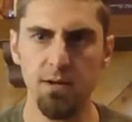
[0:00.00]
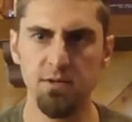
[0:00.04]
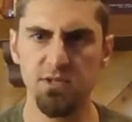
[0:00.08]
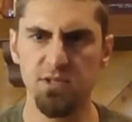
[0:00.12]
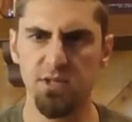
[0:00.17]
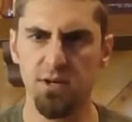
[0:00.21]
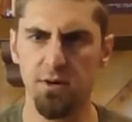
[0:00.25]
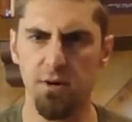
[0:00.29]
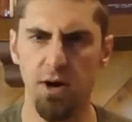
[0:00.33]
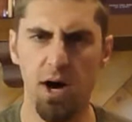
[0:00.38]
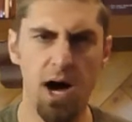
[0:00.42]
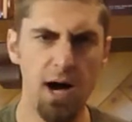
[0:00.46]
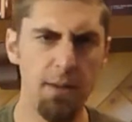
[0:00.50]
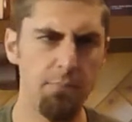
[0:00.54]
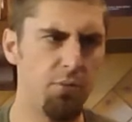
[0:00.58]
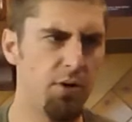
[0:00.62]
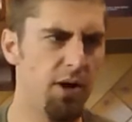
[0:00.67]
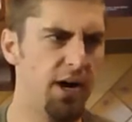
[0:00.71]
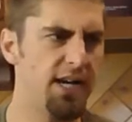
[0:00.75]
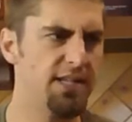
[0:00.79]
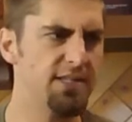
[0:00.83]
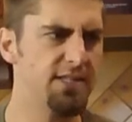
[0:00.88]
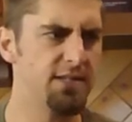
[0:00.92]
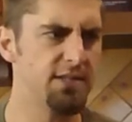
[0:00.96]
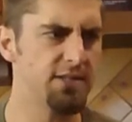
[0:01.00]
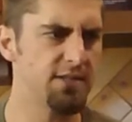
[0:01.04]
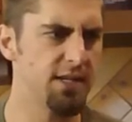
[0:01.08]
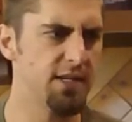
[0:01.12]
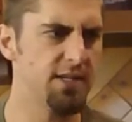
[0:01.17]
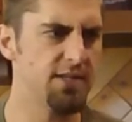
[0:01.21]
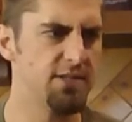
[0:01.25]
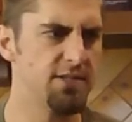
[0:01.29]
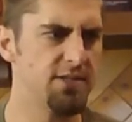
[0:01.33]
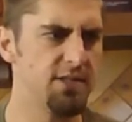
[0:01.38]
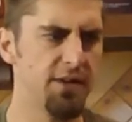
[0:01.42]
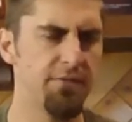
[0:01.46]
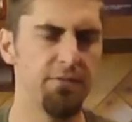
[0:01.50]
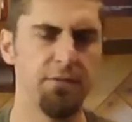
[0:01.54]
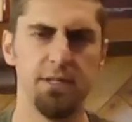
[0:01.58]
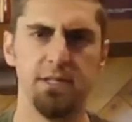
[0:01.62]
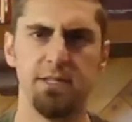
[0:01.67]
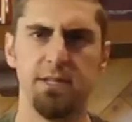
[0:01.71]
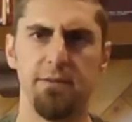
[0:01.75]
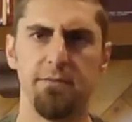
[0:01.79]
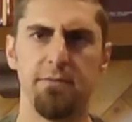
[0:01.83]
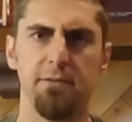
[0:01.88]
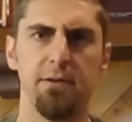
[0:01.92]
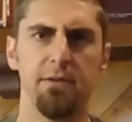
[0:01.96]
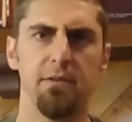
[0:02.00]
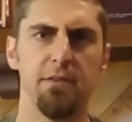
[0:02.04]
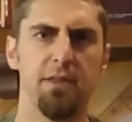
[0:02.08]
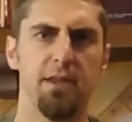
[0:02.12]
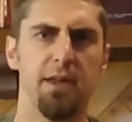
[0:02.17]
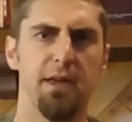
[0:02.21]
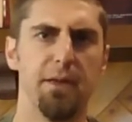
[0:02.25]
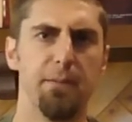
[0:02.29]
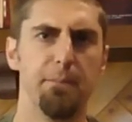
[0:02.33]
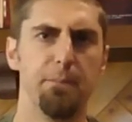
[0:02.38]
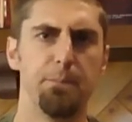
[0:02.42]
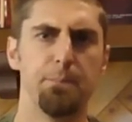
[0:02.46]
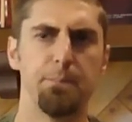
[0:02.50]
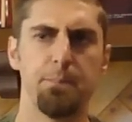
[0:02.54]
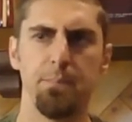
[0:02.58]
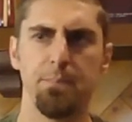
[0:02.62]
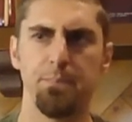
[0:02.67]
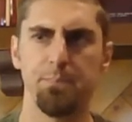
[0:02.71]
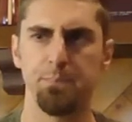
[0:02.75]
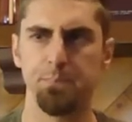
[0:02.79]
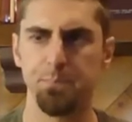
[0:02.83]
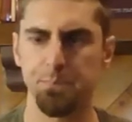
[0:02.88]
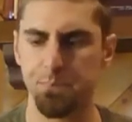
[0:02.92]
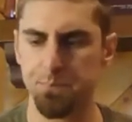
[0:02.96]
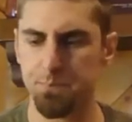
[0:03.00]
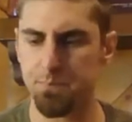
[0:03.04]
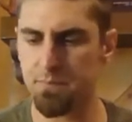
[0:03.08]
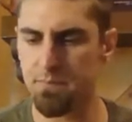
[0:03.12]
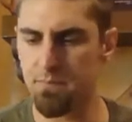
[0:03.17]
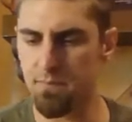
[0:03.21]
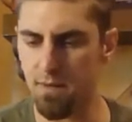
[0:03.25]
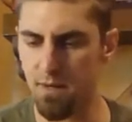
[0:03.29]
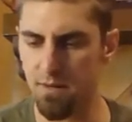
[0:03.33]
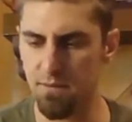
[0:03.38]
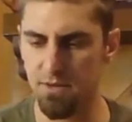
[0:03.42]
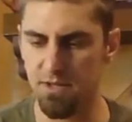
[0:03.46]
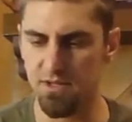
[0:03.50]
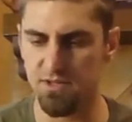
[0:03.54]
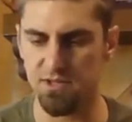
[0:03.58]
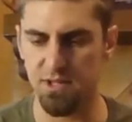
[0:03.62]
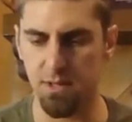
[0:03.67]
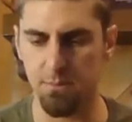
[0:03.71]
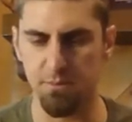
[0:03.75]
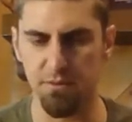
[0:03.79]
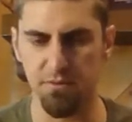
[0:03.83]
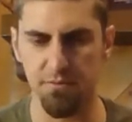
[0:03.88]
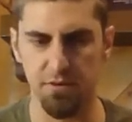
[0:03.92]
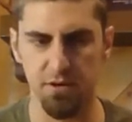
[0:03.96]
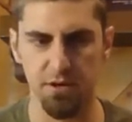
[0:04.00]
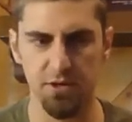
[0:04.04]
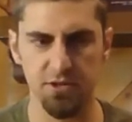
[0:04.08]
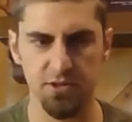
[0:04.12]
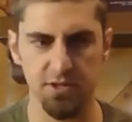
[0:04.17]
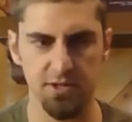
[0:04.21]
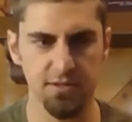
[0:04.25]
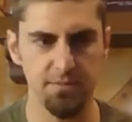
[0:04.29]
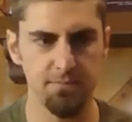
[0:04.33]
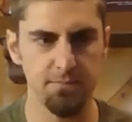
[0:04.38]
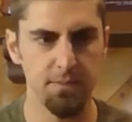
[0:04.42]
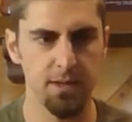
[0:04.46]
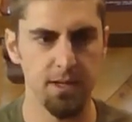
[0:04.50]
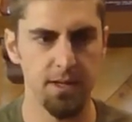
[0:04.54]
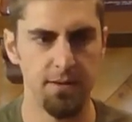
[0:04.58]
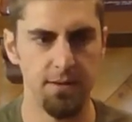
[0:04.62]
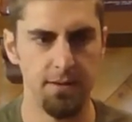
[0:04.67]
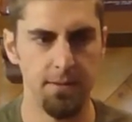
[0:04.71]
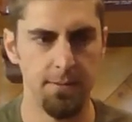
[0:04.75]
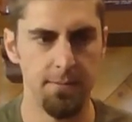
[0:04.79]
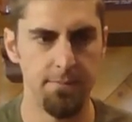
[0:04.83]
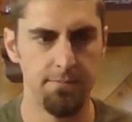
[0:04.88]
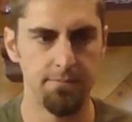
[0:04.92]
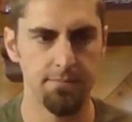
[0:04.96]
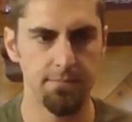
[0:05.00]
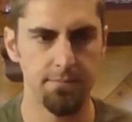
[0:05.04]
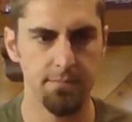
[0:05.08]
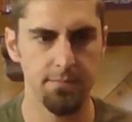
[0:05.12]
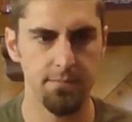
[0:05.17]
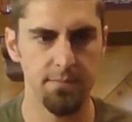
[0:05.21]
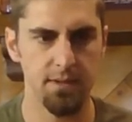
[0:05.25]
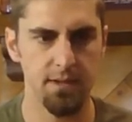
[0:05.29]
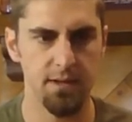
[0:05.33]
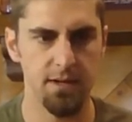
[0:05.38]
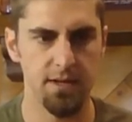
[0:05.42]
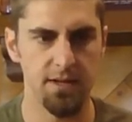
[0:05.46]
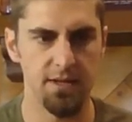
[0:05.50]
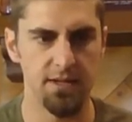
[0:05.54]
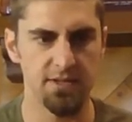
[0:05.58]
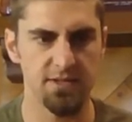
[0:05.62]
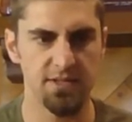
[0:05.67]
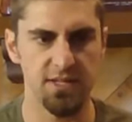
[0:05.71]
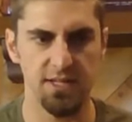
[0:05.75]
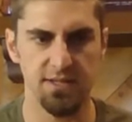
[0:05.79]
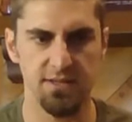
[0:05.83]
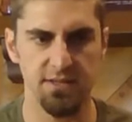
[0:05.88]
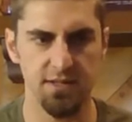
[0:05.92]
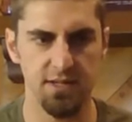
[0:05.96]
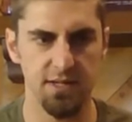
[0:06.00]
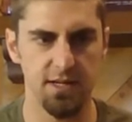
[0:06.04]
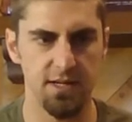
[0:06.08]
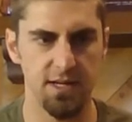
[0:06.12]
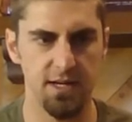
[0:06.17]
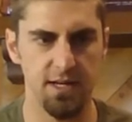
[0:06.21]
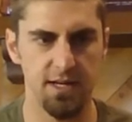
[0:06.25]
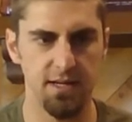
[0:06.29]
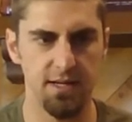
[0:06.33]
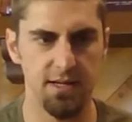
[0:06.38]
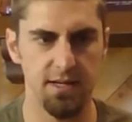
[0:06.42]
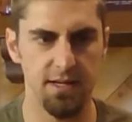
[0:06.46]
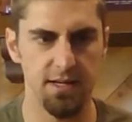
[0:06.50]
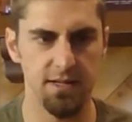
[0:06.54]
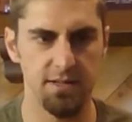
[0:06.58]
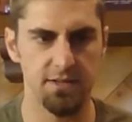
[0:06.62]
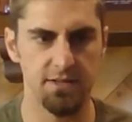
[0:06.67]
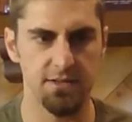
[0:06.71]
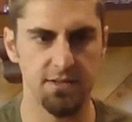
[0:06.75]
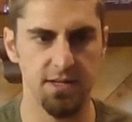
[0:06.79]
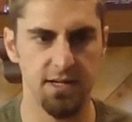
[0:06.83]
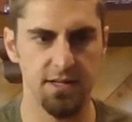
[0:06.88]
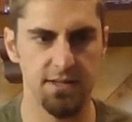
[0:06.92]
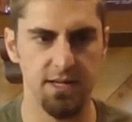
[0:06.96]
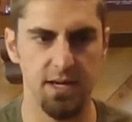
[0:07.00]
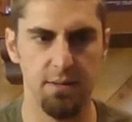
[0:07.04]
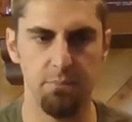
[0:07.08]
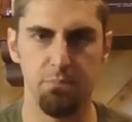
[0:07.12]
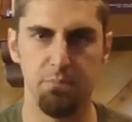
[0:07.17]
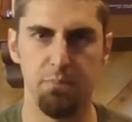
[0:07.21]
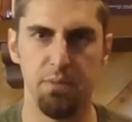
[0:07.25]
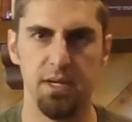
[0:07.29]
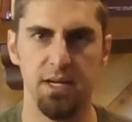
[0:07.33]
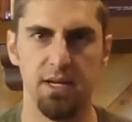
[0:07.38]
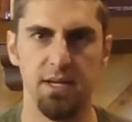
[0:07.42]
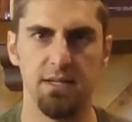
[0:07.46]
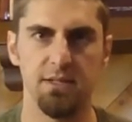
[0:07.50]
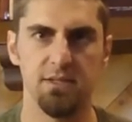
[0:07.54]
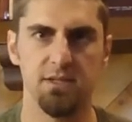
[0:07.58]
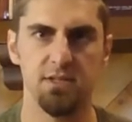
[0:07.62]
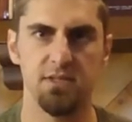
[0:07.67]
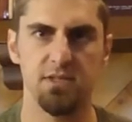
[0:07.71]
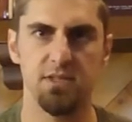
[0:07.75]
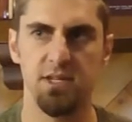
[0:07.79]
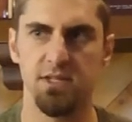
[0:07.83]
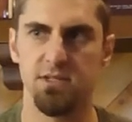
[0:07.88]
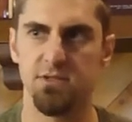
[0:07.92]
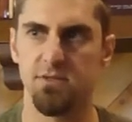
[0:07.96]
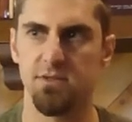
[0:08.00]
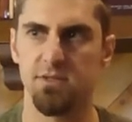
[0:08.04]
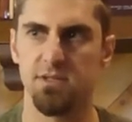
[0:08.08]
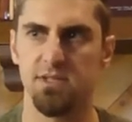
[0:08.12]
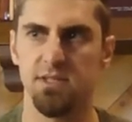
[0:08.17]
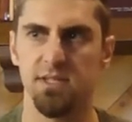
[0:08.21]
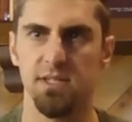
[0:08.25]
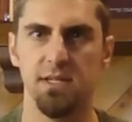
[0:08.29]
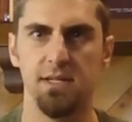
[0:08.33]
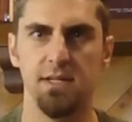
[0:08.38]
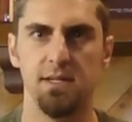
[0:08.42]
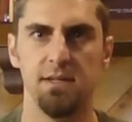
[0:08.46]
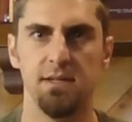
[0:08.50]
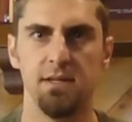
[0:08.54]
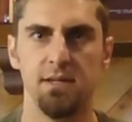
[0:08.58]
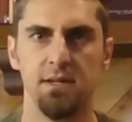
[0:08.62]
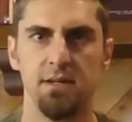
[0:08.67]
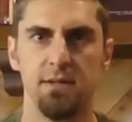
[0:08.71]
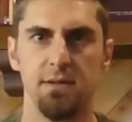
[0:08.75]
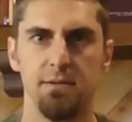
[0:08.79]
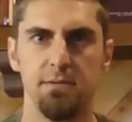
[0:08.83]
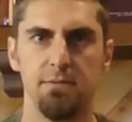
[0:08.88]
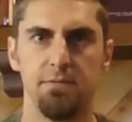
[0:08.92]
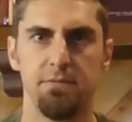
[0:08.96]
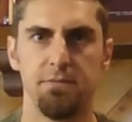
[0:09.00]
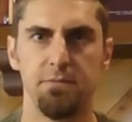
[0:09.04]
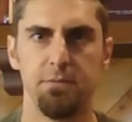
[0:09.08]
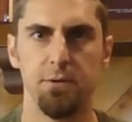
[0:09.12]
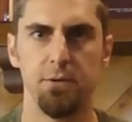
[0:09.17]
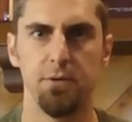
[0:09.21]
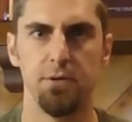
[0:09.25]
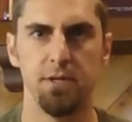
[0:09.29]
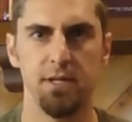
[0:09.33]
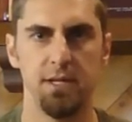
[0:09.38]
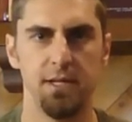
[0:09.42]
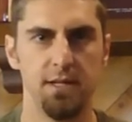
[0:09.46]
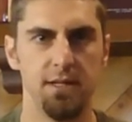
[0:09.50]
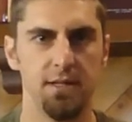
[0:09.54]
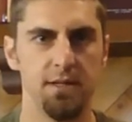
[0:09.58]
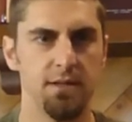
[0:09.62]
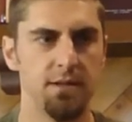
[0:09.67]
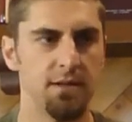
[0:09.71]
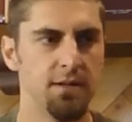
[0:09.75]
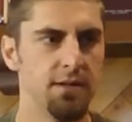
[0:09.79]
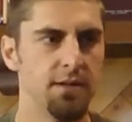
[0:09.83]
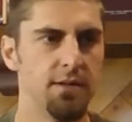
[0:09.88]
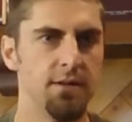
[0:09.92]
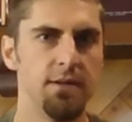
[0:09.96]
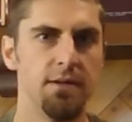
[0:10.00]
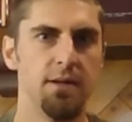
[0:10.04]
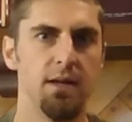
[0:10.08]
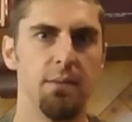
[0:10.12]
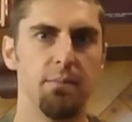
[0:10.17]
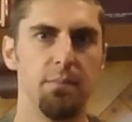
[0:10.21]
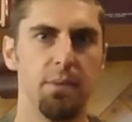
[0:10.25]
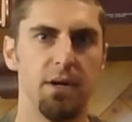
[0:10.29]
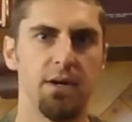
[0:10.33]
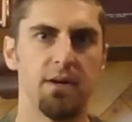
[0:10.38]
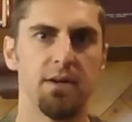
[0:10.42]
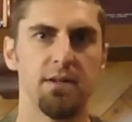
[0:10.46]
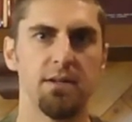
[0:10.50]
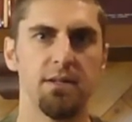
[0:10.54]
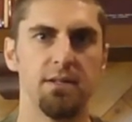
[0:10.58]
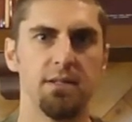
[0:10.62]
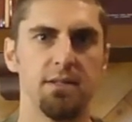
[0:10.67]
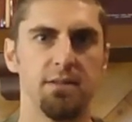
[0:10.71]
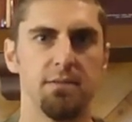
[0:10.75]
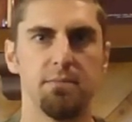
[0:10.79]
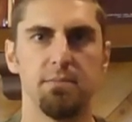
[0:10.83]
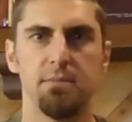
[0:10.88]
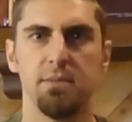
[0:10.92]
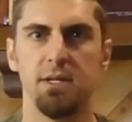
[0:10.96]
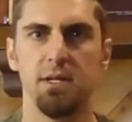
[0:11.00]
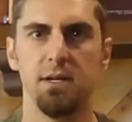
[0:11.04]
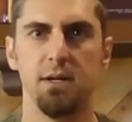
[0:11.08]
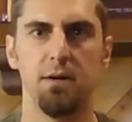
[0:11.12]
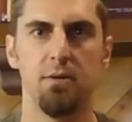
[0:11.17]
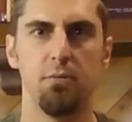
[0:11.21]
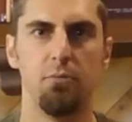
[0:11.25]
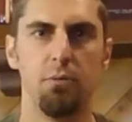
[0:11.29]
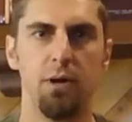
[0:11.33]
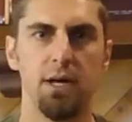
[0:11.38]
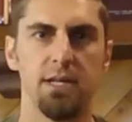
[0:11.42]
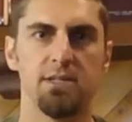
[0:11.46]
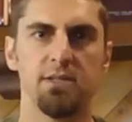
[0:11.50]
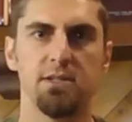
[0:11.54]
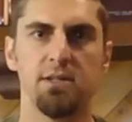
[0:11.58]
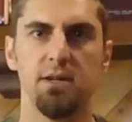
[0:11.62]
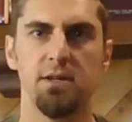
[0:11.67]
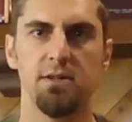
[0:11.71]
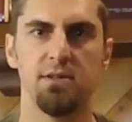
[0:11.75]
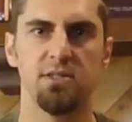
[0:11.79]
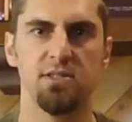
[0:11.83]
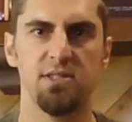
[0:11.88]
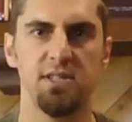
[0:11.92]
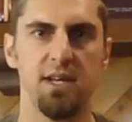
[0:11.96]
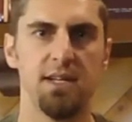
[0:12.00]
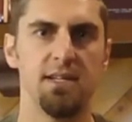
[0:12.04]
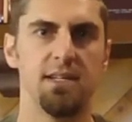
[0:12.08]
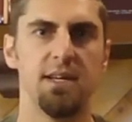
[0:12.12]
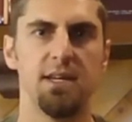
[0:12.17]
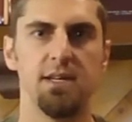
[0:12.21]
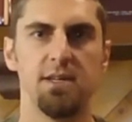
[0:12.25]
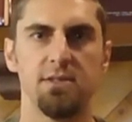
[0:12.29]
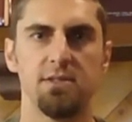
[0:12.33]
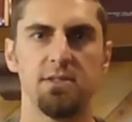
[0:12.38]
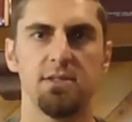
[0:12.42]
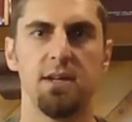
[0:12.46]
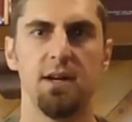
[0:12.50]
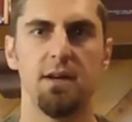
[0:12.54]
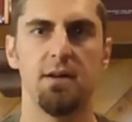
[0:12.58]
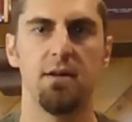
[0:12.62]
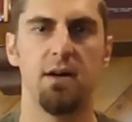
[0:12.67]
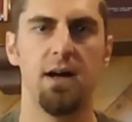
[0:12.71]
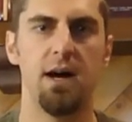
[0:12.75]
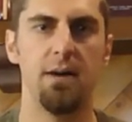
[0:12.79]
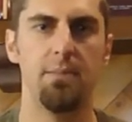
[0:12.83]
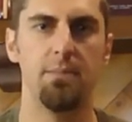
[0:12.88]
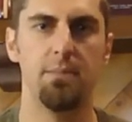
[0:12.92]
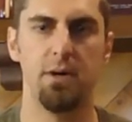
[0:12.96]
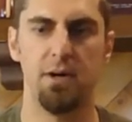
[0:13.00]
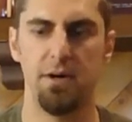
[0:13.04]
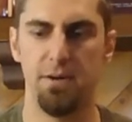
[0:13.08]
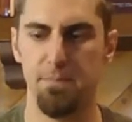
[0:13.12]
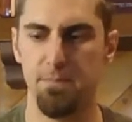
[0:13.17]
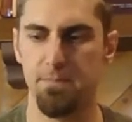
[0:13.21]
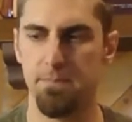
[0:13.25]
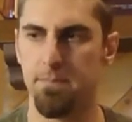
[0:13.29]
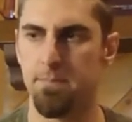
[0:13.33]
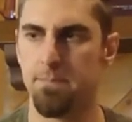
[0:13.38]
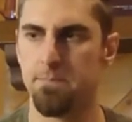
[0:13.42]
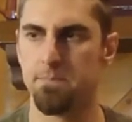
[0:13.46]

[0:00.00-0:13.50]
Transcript: So hop-wise, it's definitely different than the summer version in the sense that it's not that big, citrusy, fruity, American, you know, West Coast, San Diego-style hop bomb.